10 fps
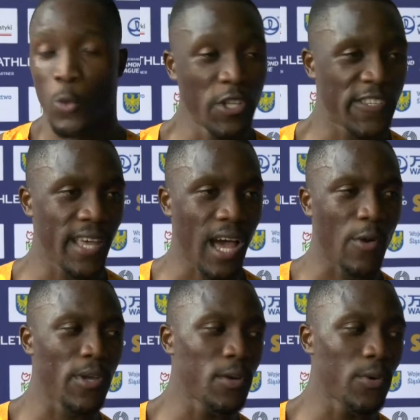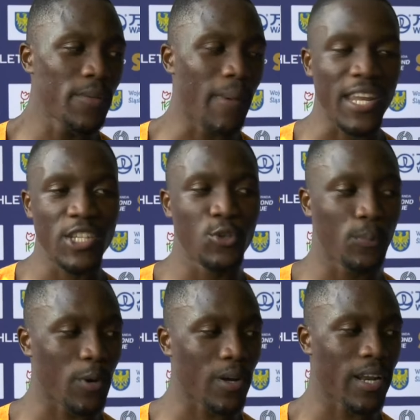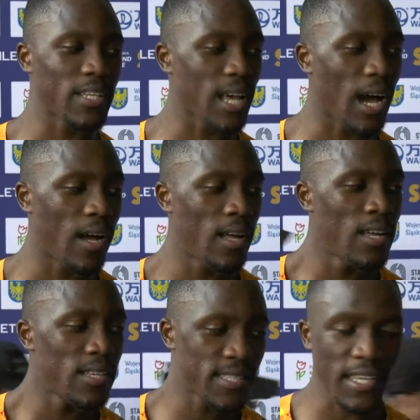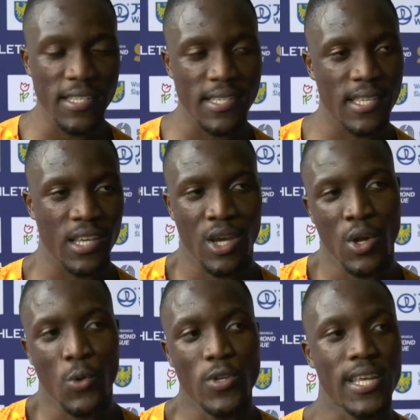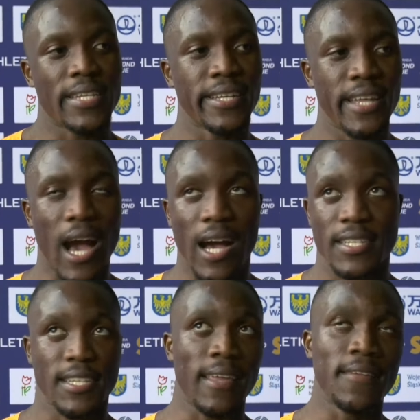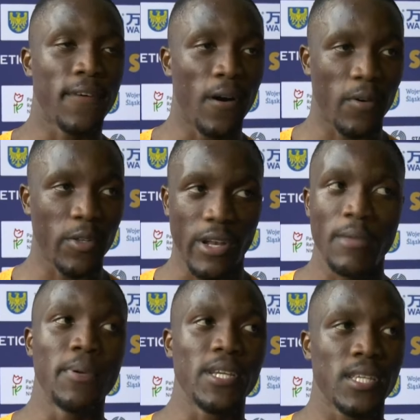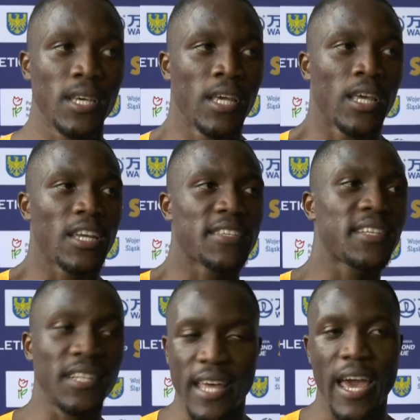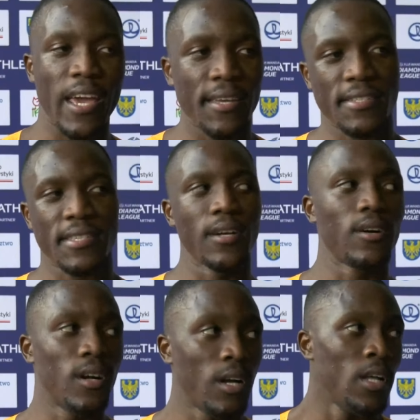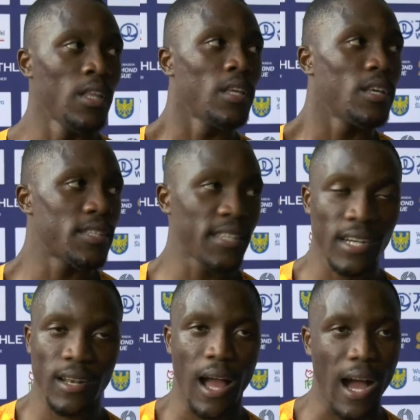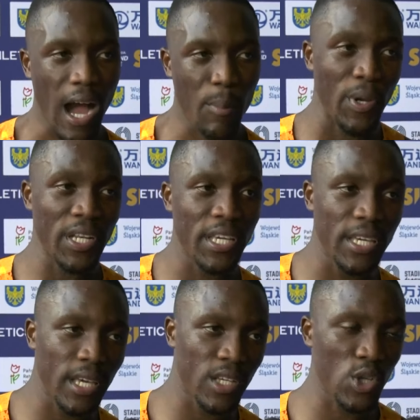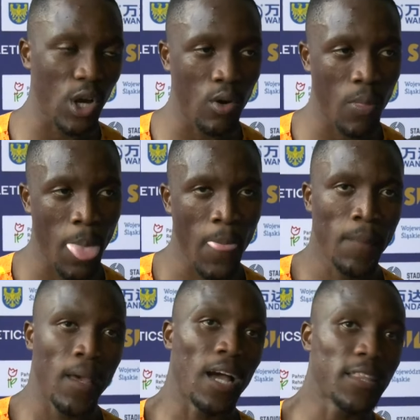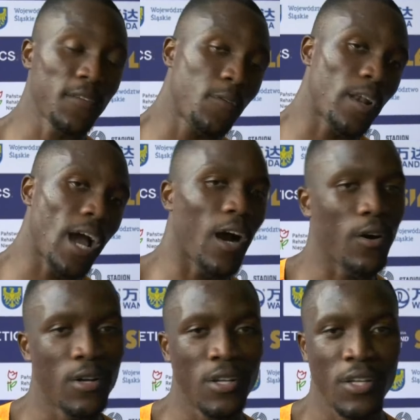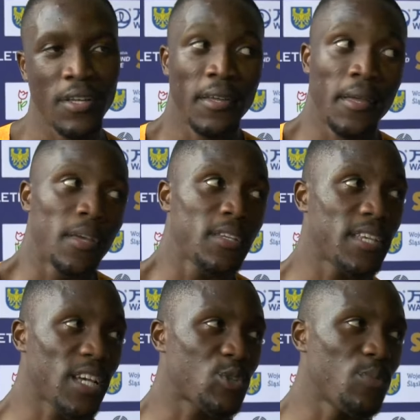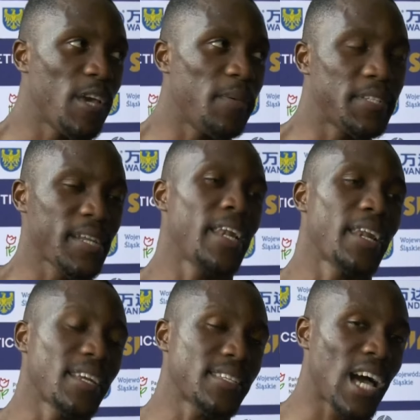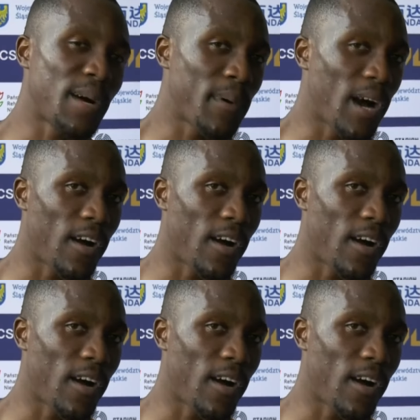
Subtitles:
we managed to progress since we started training for the Olympics. It's still there, it's still up and kicking. So I think for now it's just to maybe try and rest up